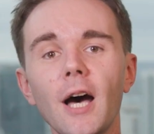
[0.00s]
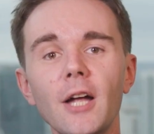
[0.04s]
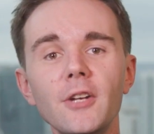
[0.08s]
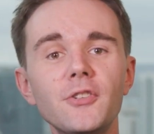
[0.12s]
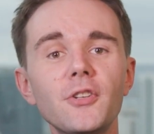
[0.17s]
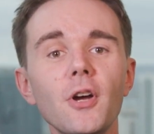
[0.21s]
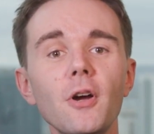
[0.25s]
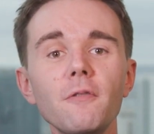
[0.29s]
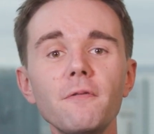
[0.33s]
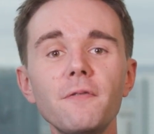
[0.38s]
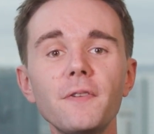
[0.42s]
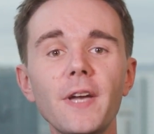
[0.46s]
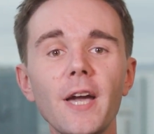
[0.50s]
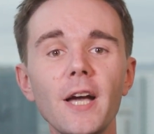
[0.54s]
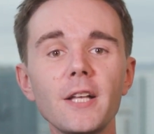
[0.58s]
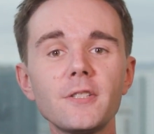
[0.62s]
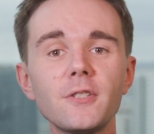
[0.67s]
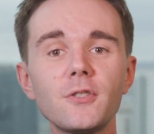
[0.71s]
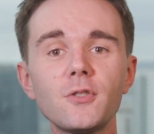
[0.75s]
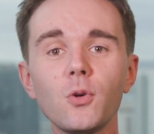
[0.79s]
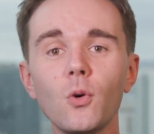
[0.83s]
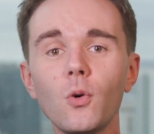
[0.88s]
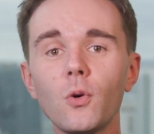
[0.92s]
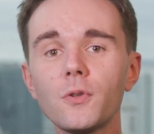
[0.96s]
And don't forget
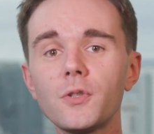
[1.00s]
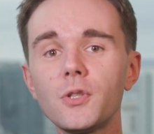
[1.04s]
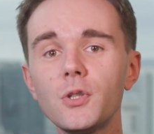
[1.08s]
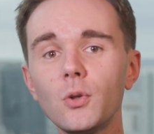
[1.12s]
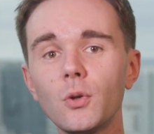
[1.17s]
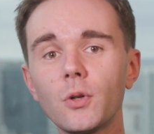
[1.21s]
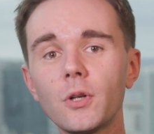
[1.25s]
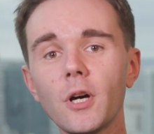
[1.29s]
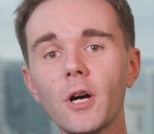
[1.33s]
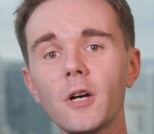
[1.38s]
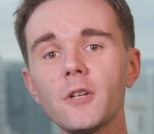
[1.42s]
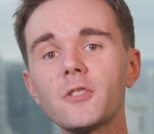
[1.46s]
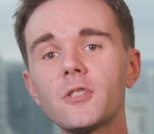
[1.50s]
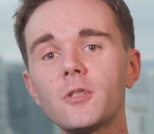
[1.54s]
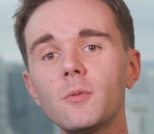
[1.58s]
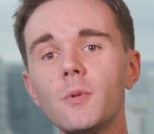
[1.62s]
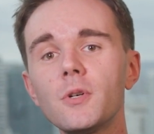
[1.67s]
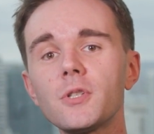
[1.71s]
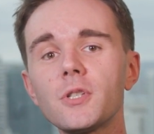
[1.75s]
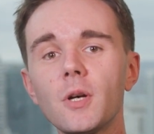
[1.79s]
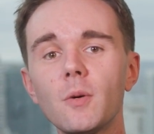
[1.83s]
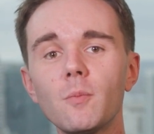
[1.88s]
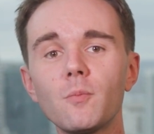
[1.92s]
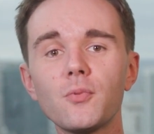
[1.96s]
to talk to your
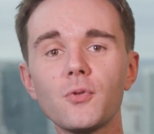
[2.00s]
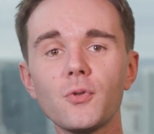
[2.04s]
customers and